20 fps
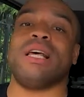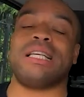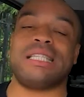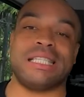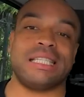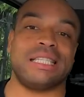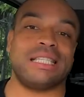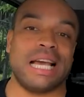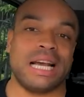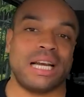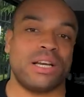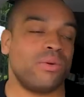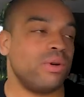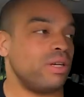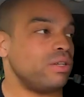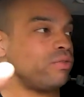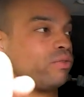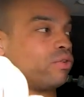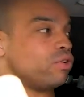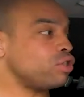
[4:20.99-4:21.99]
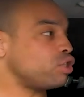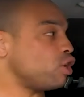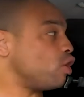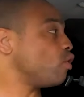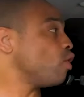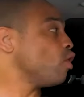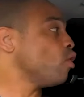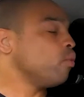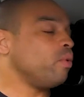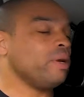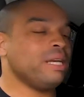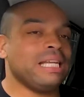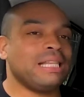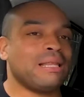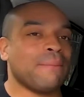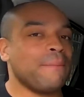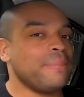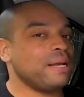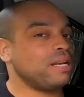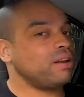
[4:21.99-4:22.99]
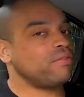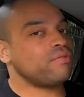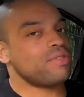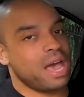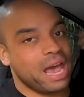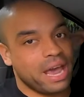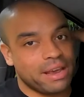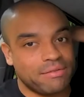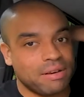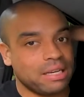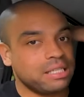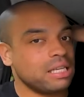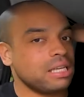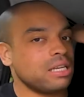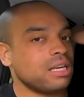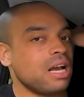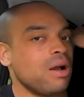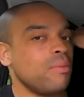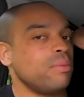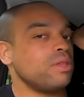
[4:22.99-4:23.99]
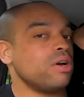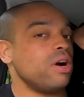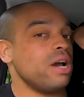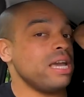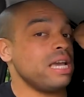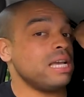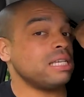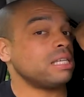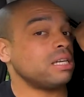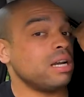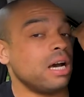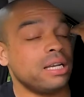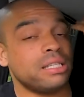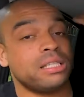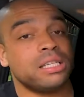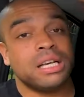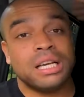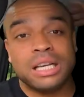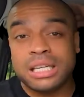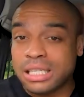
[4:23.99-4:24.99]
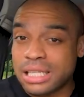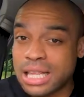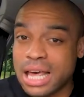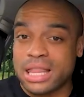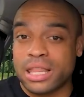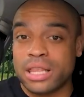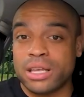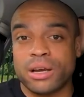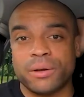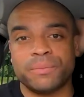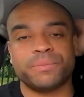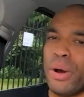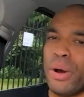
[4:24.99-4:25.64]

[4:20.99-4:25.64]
That's exactly what it's for. So we need the middle of the headrest in line with our ears and eyes so that the